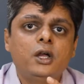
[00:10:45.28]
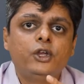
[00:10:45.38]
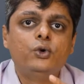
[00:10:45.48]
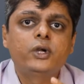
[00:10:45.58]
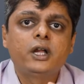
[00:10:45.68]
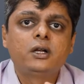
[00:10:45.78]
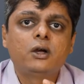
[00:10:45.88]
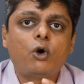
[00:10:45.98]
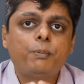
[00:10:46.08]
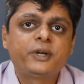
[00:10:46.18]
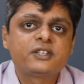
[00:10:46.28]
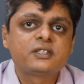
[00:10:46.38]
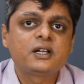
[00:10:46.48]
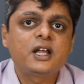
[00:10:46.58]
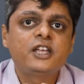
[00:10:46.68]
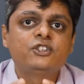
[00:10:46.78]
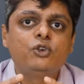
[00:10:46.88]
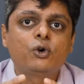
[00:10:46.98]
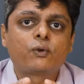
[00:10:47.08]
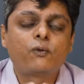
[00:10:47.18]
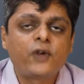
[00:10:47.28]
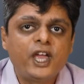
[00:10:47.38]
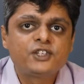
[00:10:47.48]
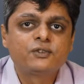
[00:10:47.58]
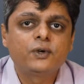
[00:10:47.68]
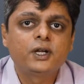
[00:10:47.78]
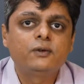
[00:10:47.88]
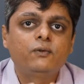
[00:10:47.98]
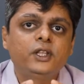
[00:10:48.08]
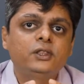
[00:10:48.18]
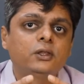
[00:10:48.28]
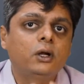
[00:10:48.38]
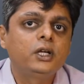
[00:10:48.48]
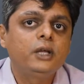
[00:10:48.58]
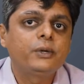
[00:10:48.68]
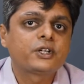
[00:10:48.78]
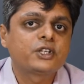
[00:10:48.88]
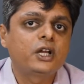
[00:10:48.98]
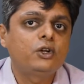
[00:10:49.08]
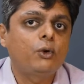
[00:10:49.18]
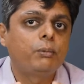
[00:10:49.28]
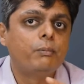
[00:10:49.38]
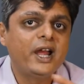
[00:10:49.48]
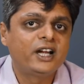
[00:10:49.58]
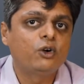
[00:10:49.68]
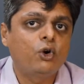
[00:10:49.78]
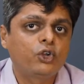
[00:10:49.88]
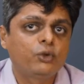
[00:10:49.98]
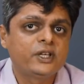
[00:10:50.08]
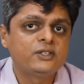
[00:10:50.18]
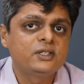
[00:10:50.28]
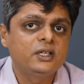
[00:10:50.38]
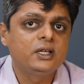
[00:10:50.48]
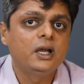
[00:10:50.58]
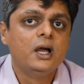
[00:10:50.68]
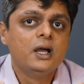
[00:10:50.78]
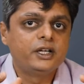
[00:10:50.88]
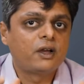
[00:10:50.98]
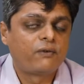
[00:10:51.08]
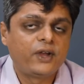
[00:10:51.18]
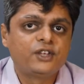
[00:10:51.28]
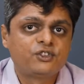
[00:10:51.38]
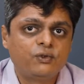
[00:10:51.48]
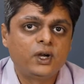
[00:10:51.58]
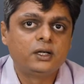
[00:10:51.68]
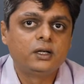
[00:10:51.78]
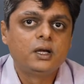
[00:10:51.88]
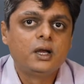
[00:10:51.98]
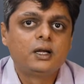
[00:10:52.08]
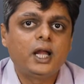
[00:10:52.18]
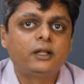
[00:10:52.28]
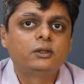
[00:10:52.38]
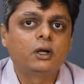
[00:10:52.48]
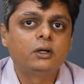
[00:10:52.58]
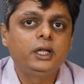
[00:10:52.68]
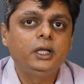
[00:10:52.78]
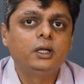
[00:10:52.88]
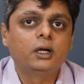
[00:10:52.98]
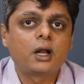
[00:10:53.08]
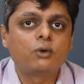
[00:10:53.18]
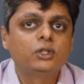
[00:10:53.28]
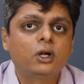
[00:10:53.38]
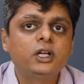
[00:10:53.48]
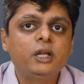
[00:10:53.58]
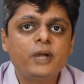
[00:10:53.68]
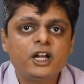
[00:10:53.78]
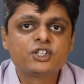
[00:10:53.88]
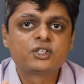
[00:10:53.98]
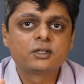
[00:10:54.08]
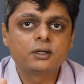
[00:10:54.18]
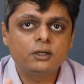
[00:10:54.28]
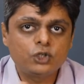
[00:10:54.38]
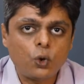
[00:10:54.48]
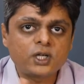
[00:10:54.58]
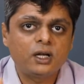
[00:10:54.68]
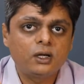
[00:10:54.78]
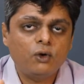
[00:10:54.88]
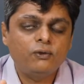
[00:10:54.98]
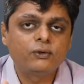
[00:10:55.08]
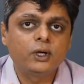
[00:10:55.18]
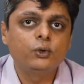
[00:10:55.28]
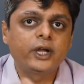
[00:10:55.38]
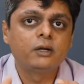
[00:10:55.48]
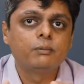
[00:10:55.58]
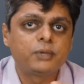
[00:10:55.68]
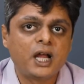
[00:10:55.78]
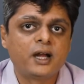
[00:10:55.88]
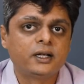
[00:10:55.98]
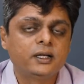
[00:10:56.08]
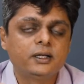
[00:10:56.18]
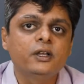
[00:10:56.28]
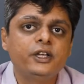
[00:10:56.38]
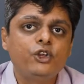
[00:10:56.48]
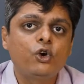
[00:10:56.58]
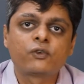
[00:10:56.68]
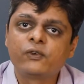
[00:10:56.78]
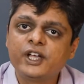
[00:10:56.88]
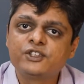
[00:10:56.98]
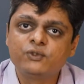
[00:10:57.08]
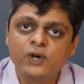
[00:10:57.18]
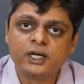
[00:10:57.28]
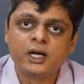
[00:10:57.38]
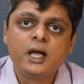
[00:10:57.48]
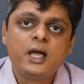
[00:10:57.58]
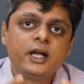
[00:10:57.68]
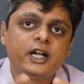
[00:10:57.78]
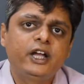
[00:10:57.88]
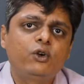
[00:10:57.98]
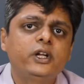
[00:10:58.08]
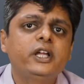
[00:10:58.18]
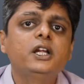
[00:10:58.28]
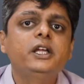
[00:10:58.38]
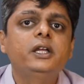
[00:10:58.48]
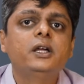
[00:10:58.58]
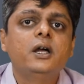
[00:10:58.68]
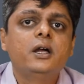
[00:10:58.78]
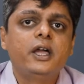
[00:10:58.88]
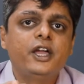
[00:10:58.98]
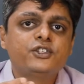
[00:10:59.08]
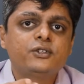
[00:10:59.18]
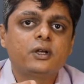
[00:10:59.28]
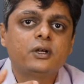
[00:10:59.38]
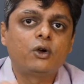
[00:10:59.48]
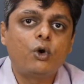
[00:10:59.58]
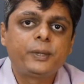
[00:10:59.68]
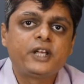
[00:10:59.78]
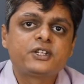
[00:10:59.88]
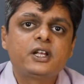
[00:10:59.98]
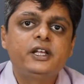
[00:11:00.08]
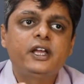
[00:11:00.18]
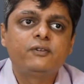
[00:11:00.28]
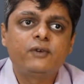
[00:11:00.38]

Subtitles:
you can operationalize your phase 1 with 30% of bed occupancy in a phase 1, like around 30 beds total of you can plan in your phase 1. And accordingly, as operationally and